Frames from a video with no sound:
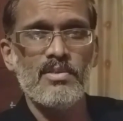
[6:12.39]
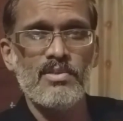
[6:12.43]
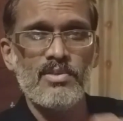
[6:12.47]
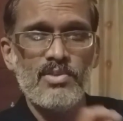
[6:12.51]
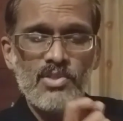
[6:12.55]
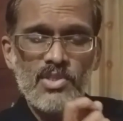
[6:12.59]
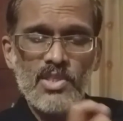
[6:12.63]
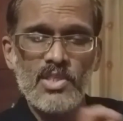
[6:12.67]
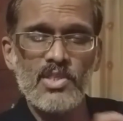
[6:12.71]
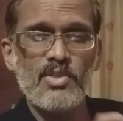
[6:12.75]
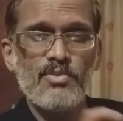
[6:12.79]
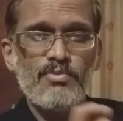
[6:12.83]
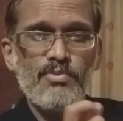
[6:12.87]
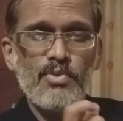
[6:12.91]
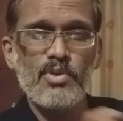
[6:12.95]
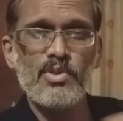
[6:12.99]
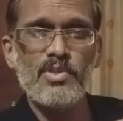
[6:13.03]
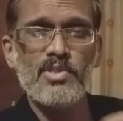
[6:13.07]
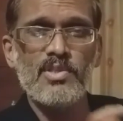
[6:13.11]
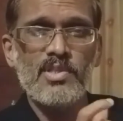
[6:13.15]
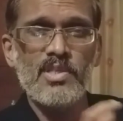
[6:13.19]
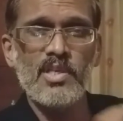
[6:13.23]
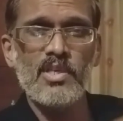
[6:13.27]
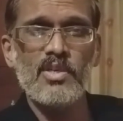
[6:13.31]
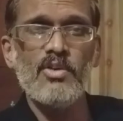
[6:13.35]
just for the
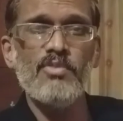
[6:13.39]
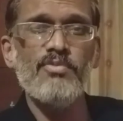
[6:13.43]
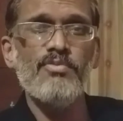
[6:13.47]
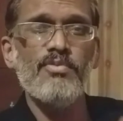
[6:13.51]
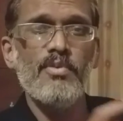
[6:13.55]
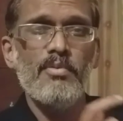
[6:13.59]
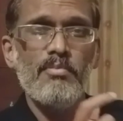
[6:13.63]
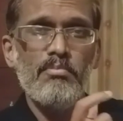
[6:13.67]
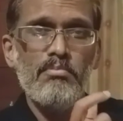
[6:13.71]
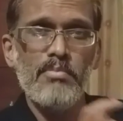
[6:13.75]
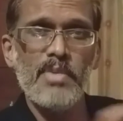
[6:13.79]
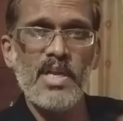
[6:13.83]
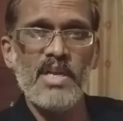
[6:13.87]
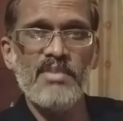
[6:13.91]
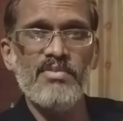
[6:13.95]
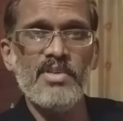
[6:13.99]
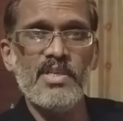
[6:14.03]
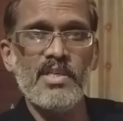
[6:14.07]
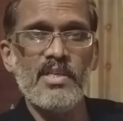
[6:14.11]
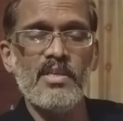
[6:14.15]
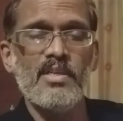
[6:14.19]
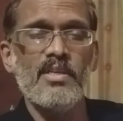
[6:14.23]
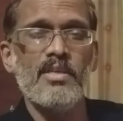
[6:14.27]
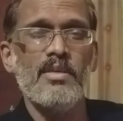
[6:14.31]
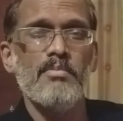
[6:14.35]
sake of
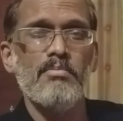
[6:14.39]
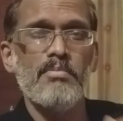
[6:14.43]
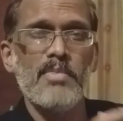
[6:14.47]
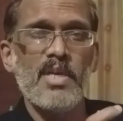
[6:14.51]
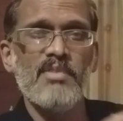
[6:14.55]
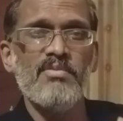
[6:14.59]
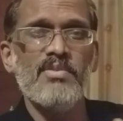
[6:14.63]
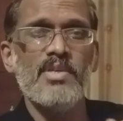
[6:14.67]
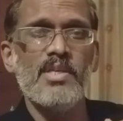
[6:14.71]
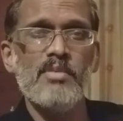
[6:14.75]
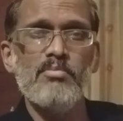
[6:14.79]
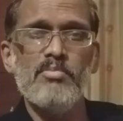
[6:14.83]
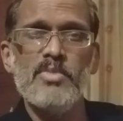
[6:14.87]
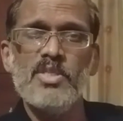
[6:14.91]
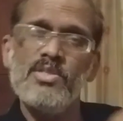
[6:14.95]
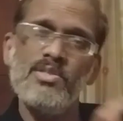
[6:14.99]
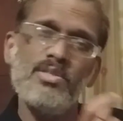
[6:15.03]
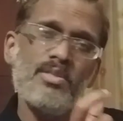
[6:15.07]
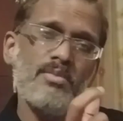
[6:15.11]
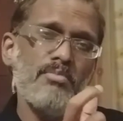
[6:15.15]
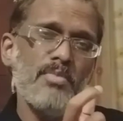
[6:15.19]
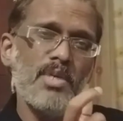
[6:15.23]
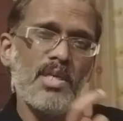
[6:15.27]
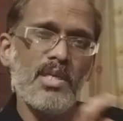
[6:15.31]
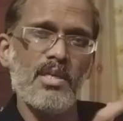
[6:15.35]
brevity. Brevity
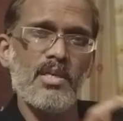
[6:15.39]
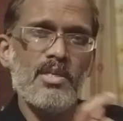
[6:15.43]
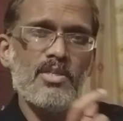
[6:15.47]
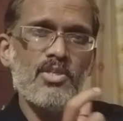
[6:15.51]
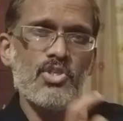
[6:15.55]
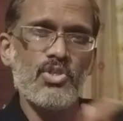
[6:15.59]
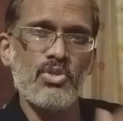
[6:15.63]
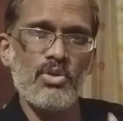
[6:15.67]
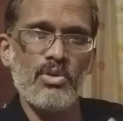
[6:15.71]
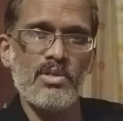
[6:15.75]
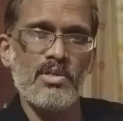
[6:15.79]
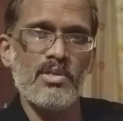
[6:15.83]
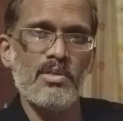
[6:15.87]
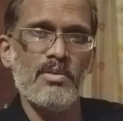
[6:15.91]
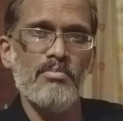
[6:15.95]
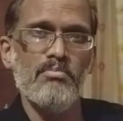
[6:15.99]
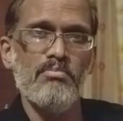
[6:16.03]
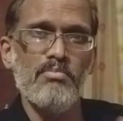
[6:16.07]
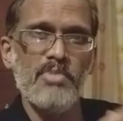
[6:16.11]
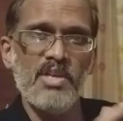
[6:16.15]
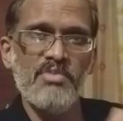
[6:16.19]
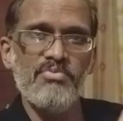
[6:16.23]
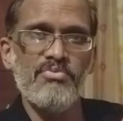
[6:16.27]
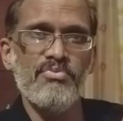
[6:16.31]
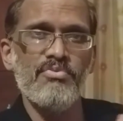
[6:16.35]
means making it short,
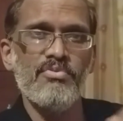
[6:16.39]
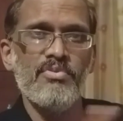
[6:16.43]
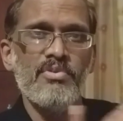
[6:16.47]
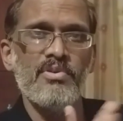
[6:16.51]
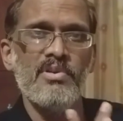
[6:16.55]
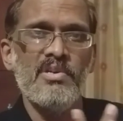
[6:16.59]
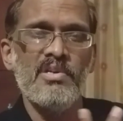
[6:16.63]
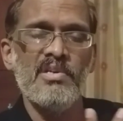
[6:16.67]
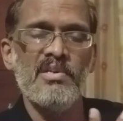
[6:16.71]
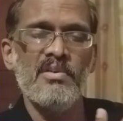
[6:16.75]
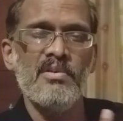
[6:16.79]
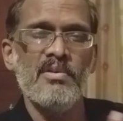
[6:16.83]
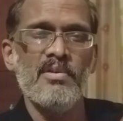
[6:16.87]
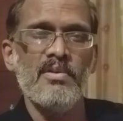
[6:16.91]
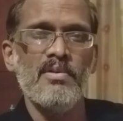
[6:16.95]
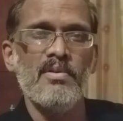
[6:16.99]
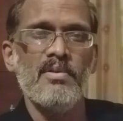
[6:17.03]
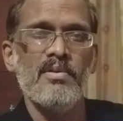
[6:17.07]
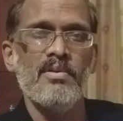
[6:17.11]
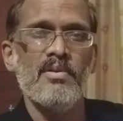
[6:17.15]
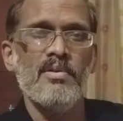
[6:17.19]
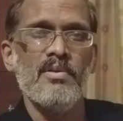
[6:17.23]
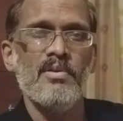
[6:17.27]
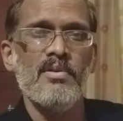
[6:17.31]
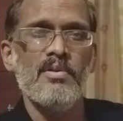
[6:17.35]
brief.
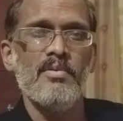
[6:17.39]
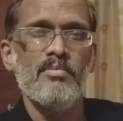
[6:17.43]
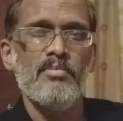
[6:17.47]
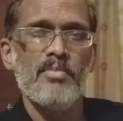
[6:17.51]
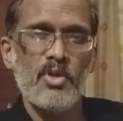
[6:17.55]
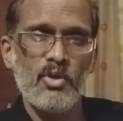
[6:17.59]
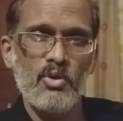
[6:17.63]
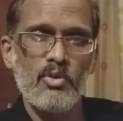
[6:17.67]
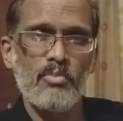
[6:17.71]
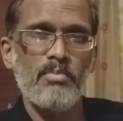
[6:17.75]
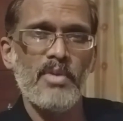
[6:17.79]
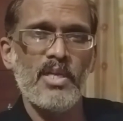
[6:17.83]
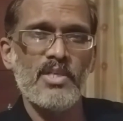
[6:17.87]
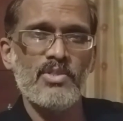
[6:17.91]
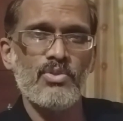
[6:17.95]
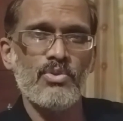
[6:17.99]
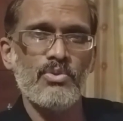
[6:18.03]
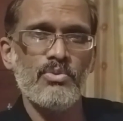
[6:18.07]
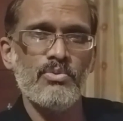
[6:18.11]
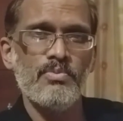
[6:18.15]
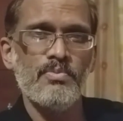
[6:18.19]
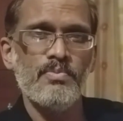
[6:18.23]
May God bless you.